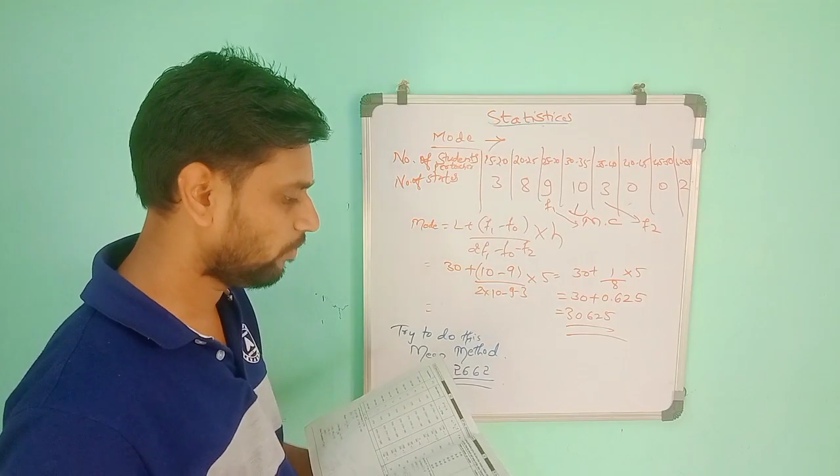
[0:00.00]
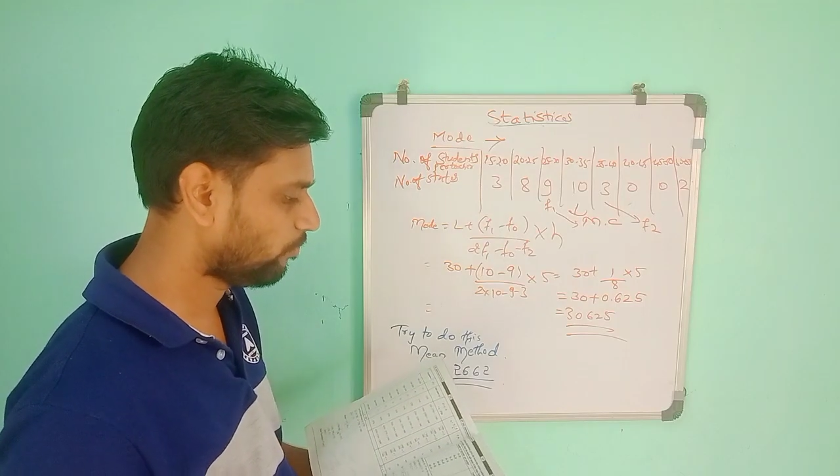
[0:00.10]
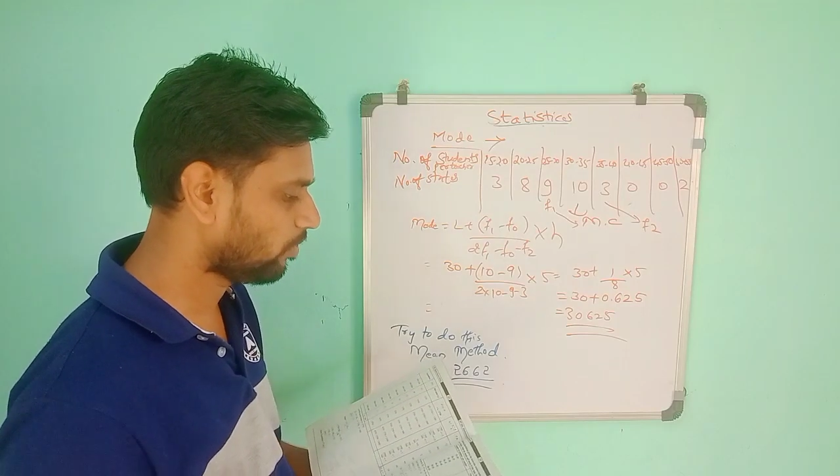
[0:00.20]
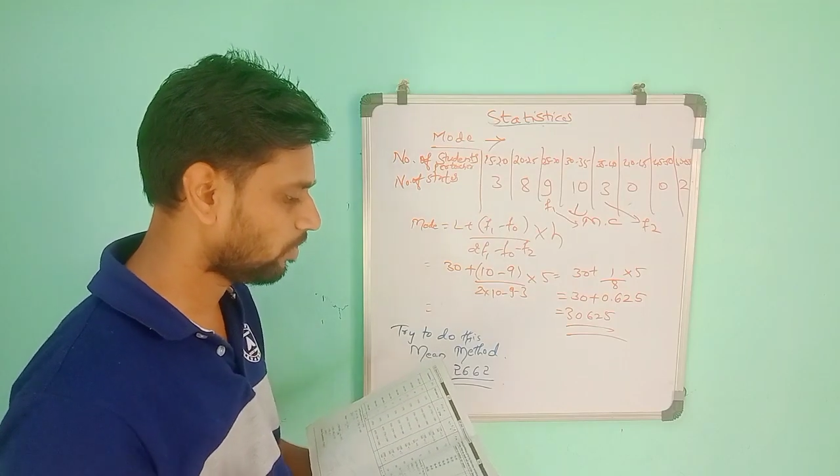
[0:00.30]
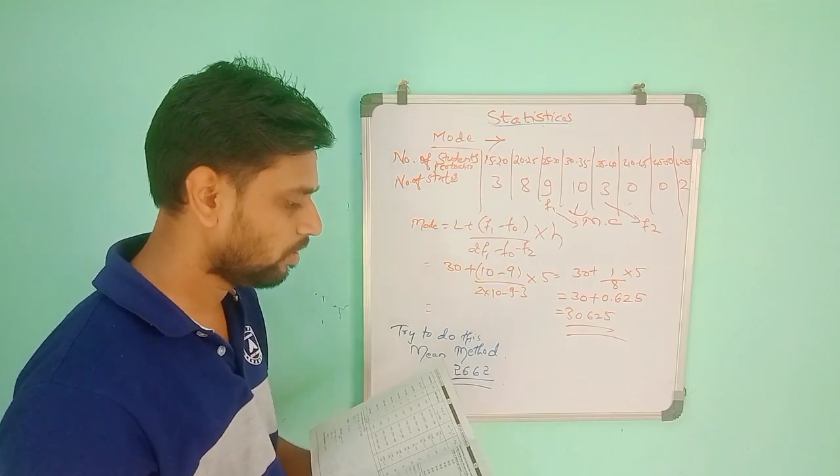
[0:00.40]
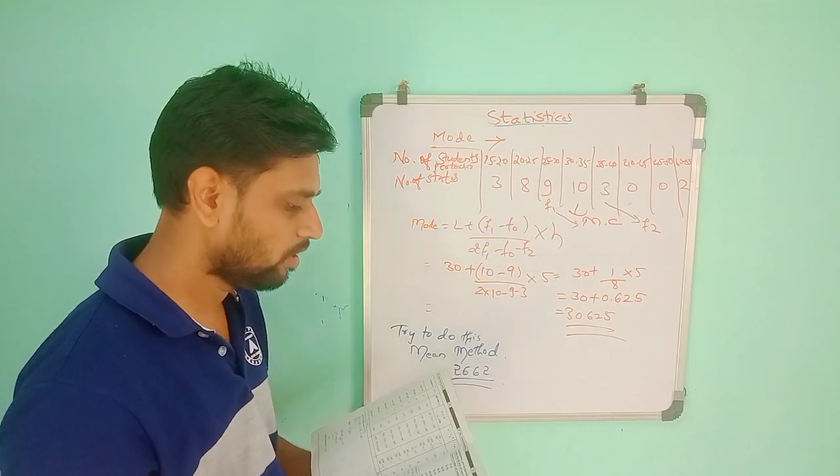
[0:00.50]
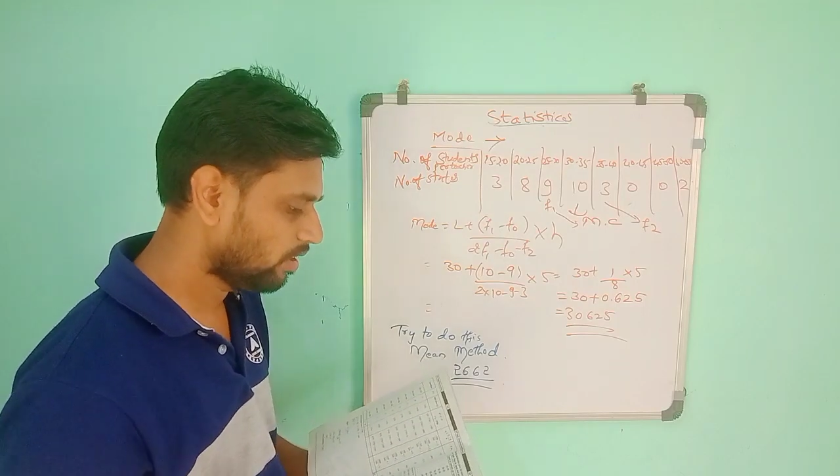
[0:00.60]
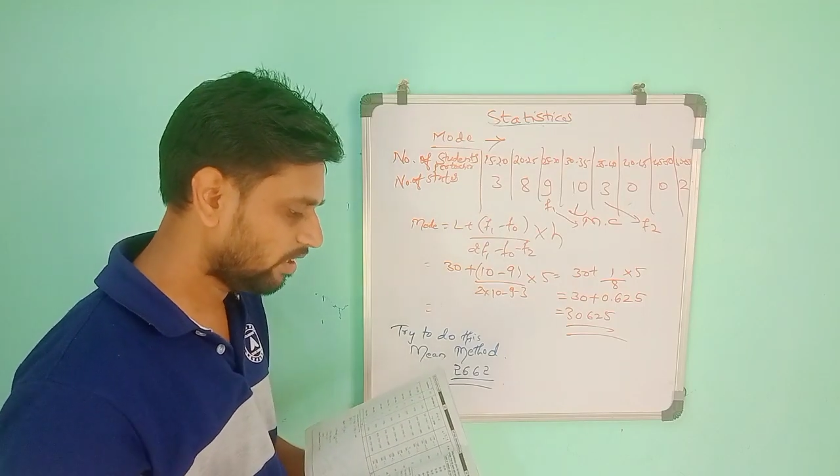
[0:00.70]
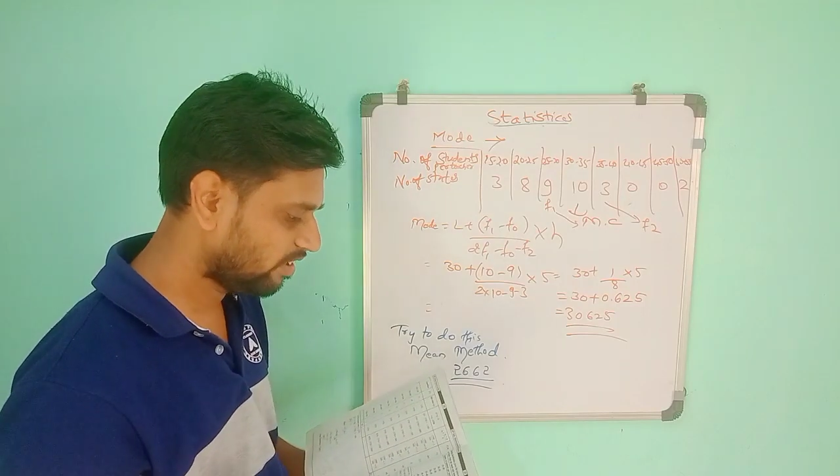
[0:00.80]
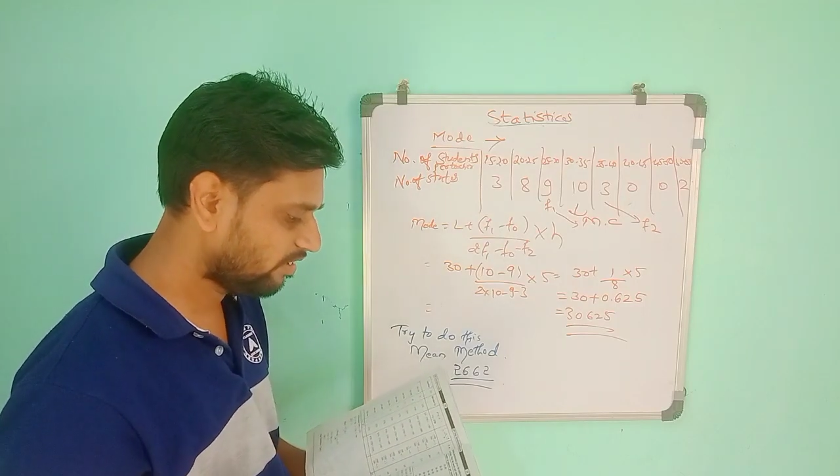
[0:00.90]
If you,
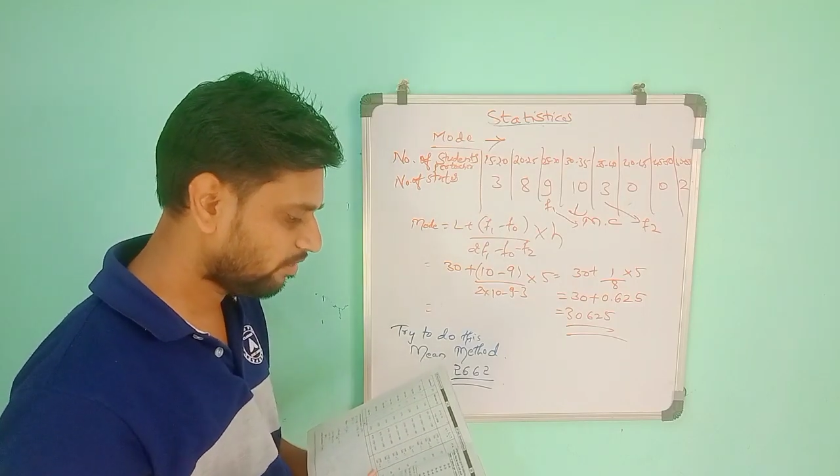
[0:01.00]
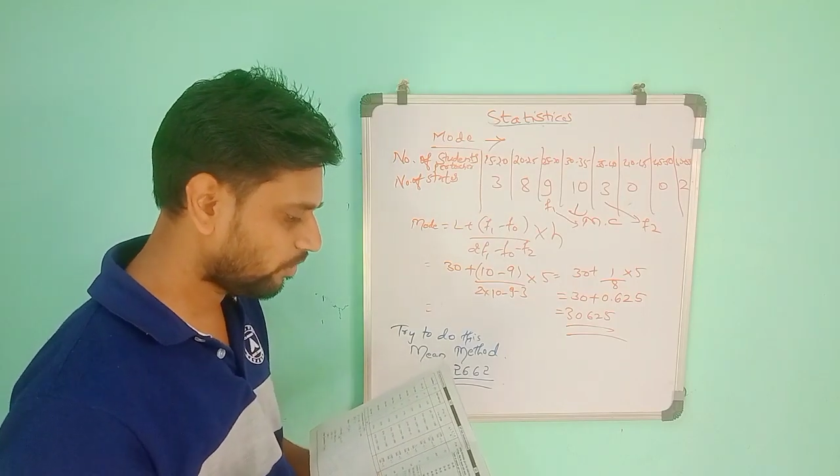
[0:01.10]
it's easy